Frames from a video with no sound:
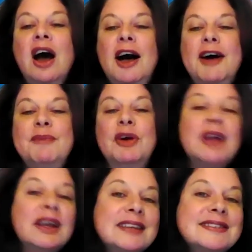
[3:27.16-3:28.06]
are
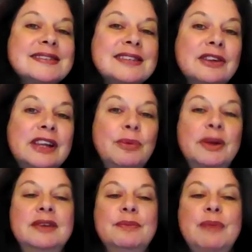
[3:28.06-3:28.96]
not necessarily
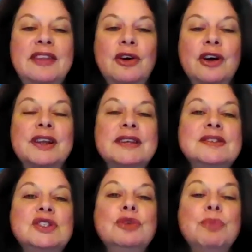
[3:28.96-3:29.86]
written by the
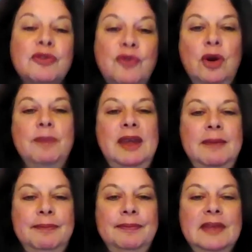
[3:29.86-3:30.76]
artists to perform
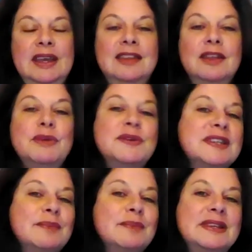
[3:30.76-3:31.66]
them. In the
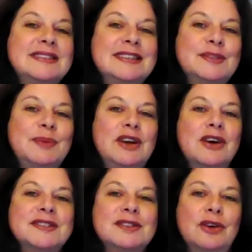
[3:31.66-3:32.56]
music business, we
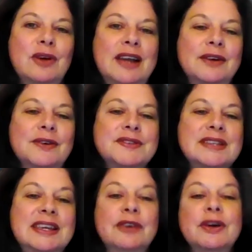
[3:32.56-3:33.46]
call songwriters
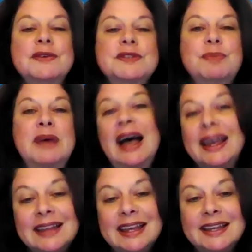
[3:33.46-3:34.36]
the heroes
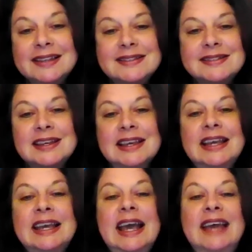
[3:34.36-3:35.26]
behind the hits.
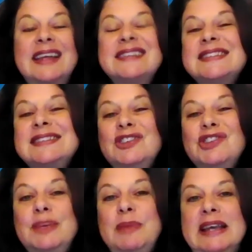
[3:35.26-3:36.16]
And that's
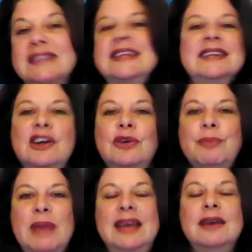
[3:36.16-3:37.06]
essentially because they don't
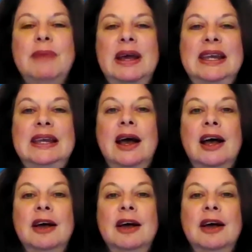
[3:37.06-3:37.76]
make money